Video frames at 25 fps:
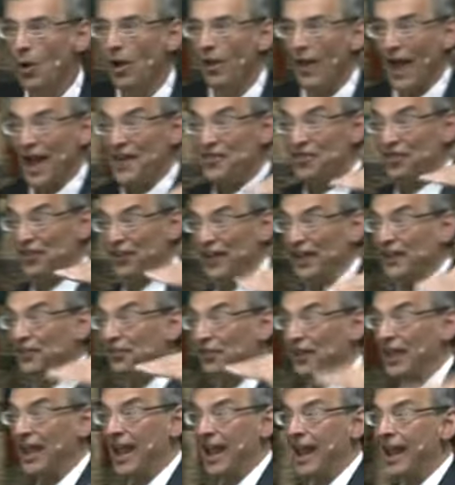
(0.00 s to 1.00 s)
Well, I
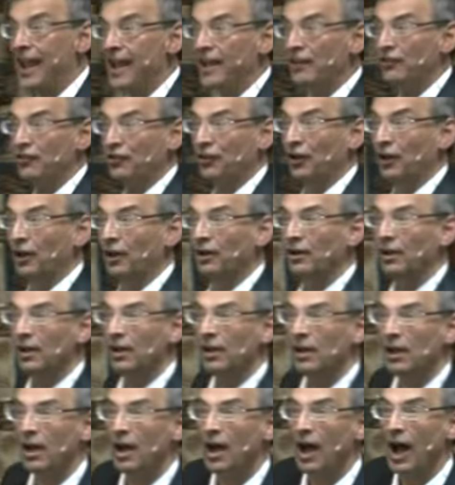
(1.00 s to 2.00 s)
think the answer